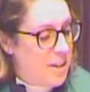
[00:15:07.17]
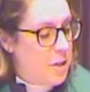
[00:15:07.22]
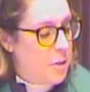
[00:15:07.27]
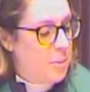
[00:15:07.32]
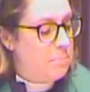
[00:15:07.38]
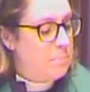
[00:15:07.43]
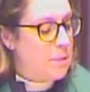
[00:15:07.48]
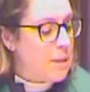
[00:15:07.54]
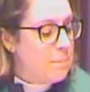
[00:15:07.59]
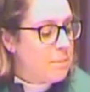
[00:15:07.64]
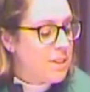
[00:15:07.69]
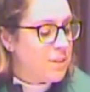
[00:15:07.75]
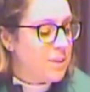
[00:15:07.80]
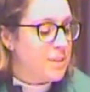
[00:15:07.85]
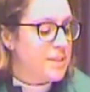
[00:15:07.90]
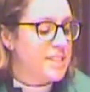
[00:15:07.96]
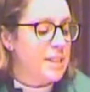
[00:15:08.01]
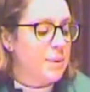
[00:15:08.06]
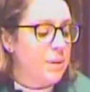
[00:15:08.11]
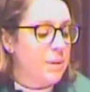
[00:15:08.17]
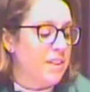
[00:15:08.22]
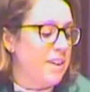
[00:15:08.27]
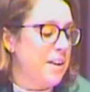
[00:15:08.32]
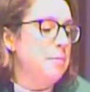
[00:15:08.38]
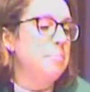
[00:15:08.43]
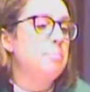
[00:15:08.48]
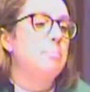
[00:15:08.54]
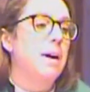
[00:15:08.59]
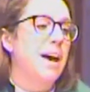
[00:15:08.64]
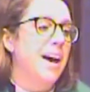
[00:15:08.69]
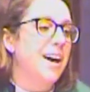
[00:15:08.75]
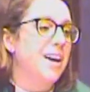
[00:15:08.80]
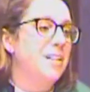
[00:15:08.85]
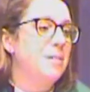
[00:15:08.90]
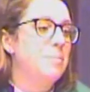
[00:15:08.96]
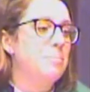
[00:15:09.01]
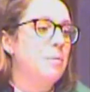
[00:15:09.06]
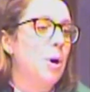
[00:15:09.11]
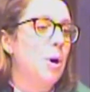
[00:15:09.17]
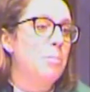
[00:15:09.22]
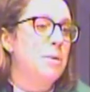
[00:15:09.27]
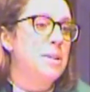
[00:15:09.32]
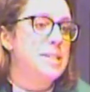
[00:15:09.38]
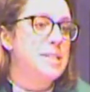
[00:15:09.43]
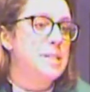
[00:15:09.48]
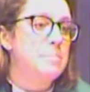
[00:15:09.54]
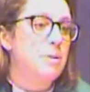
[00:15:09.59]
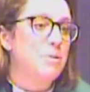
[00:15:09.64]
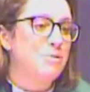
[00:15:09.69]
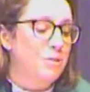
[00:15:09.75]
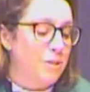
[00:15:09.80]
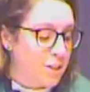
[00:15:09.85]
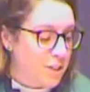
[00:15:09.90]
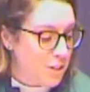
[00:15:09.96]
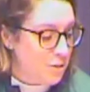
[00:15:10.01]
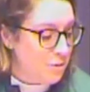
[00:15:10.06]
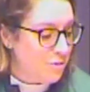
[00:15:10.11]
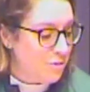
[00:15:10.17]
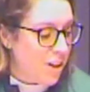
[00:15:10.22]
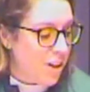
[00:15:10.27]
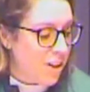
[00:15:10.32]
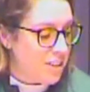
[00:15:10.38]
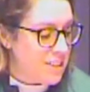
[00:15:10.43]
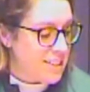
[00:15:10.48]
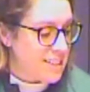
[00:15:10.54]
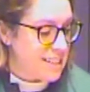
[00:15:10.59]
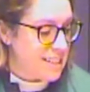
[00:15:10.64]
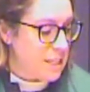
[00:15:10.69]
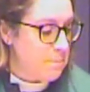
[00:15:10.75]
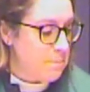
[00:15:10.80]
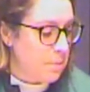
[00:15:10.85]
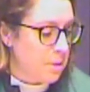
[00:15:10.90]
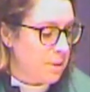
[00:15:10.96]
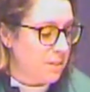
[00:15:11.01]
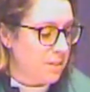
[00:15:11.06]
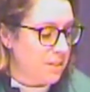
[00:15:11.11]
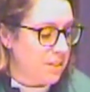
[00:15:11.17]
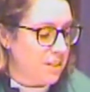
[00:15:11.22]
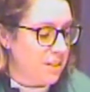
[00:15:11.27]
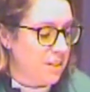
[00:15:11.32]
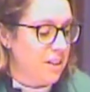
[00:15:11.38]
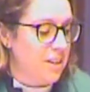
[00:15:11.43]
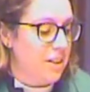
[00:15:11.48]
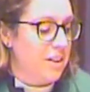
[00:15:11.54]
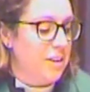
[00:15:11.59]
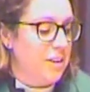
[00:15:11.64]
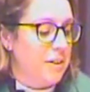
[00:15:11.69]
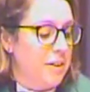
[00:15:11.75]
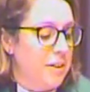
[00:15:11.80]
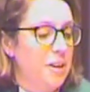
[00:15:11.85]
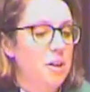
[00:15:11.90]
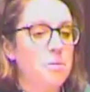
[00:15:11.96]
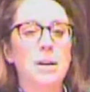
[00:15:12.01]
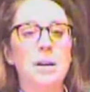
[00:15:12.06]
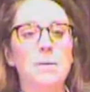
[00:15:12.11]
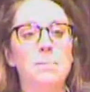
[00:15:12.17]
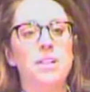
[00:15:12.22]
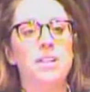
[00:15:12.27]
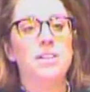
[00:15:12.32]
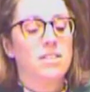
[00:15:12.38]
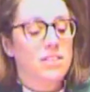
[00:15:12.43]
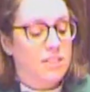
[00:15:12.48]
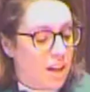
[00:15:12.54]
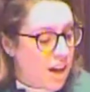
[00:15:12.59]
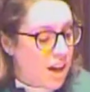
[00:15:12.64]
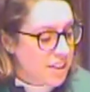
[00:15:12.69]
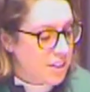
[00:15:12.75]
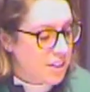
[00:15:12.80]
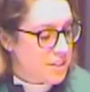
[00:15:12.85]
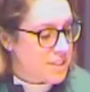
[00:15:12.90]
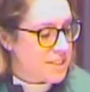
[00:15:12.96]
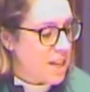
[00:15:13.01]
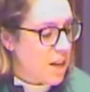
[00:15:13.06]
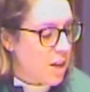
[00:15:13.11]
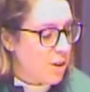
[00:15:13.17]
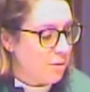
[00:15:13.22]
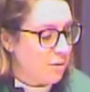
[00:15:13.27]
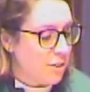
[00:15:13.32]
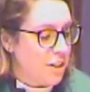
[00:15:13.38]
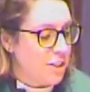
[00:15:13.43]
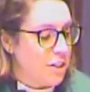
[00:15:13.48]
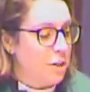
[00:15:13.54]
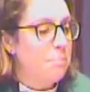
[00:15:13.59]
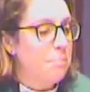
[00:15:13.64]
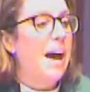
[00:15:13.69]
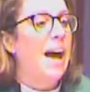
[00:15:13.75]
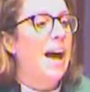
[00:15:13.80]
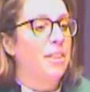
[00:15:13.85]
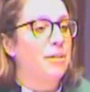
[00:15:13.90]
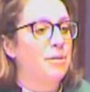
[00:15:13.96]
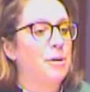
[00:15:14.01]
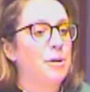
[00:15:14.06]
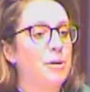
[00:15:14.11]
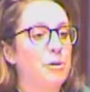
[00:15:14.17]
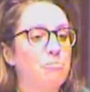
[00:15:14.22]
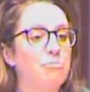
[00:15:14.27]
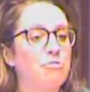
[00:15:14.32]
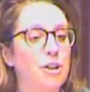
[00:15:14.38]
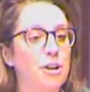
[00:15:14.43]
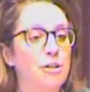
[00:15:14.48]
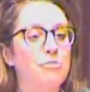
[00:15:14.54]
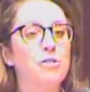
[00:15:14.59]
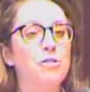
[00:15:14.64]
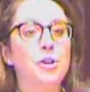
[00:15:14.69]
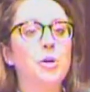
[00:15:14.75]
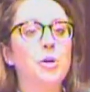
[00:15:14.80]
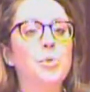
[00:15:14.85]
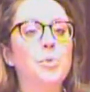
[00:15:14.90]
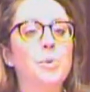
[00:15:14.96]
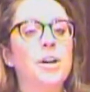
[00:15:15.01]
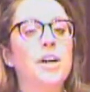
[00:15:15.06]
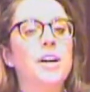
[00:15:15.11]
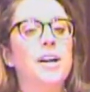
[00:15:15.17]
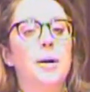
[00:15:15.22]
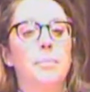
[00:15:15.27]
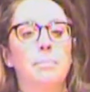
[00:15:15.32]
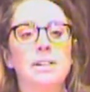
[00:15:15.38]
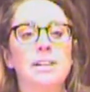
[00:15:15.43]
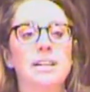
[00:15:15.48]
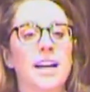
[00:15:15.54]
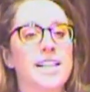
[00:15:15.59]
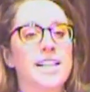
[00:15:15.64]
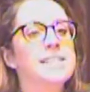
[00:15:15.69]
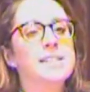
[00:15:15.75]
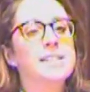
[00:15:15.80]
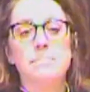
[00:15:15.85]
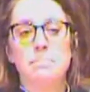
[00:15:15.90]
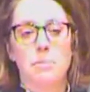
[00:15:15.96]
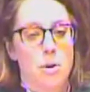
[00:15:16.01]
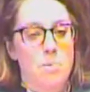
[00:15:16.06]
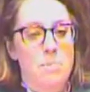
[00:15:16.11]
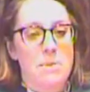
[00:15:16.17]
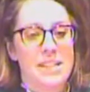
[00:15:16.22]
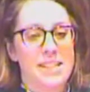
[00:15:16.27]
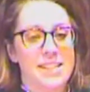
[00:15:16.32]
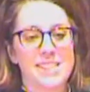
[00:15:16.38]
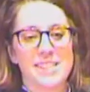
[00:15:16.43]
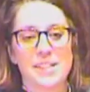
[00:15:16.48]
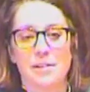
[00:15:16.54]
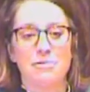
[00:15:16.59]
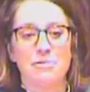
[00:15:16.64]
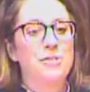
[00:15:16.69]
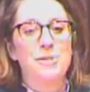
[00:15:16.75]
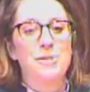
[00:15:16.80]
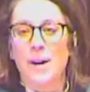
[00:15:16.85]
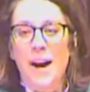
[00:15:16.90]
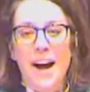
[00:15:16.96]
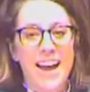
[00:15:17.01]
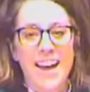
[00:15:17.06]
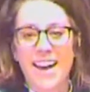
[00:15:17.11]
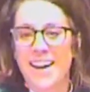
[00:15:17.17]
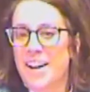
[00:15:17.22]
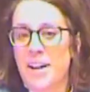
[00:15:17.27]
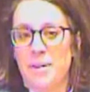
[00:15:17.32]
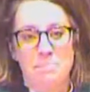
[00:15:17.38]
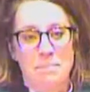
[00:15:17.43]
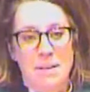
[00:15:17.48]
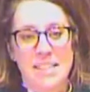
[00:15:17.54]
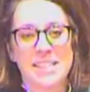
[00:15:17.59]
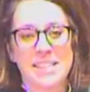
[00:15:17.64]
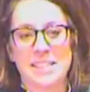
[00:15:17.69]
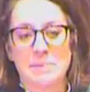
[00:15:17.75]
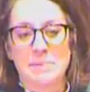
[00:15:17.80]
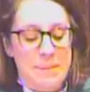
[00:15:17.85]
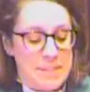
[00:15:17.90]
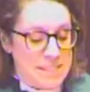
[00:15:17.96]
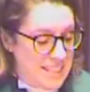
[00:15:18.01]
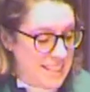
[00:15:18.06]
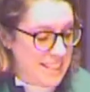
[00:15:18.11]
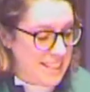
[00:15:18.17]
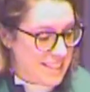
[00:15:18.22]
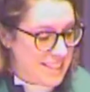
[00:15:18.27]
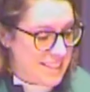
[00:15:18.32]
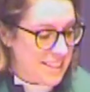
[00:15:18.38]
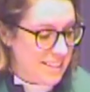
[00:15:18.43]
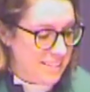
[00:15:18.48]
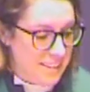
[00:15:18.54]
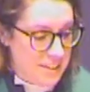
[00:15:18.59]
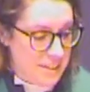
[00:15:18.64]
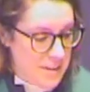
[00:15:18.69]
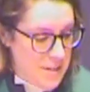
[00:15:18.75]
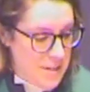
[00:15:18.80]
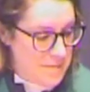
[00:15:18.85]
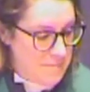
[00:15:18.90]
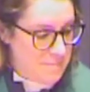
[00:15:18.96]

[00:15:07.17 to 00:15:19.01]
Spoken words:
Maybe you'll sit with it in bed moments before you fall asleep. Or maybe you'll lock yourself in your bathroom for a few blessed moments of quiet amidst the busyness of it all.